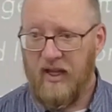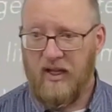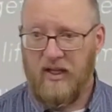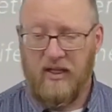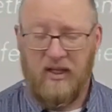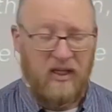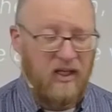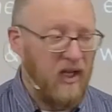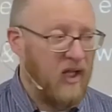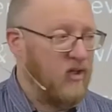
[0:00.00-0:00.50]

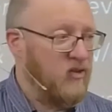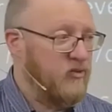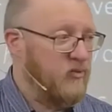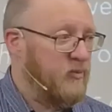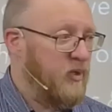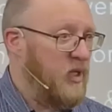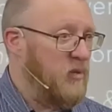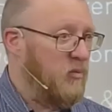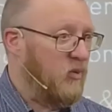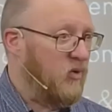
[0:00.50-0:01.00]
Love
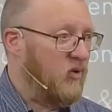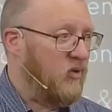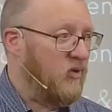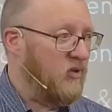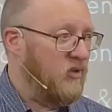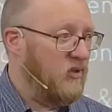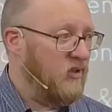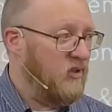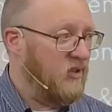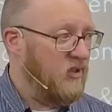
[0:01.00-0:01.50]
people
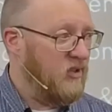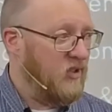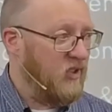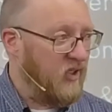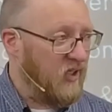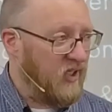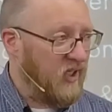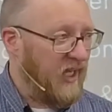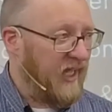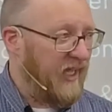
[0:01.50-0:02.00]

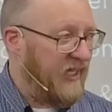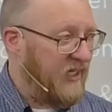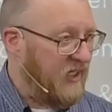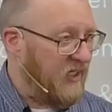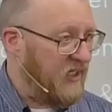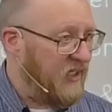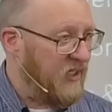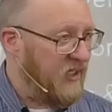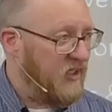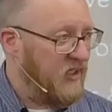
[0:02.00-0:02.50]

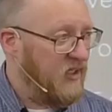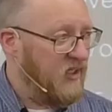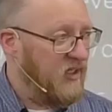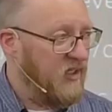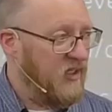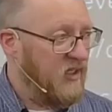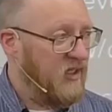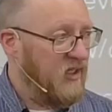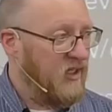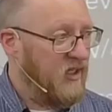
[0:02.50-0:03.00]
gladly
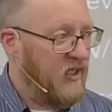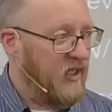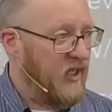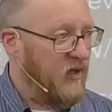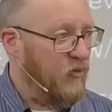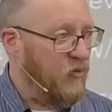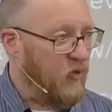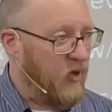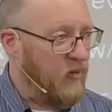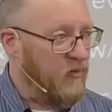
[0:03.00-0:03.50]
and
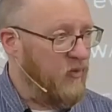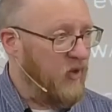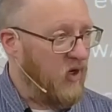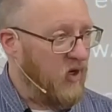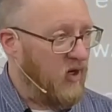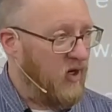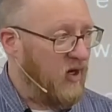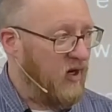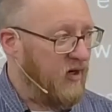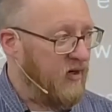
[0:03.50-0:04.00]
from the
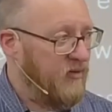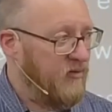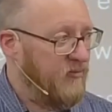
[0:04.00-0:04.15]
heart.